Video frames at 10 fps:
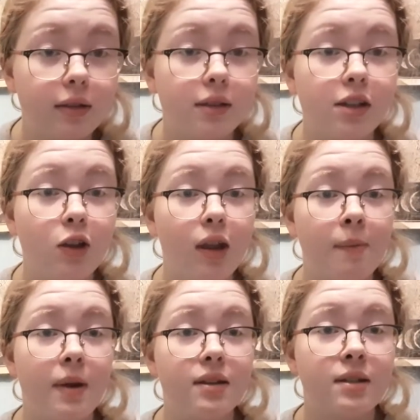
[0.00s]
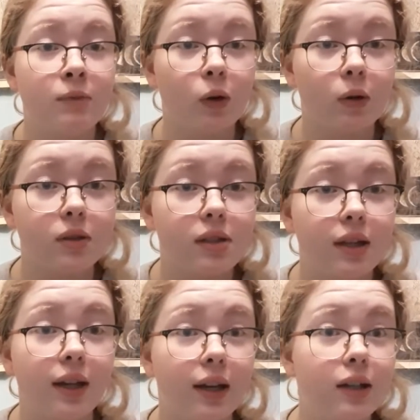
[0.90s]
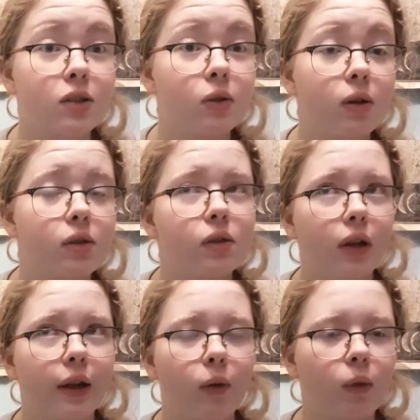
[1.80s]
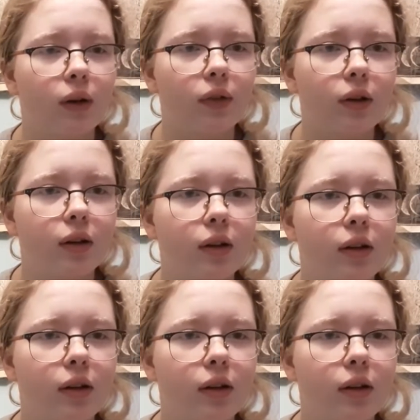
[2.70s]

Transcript: to you that may seem gross, and it is gross, whatever,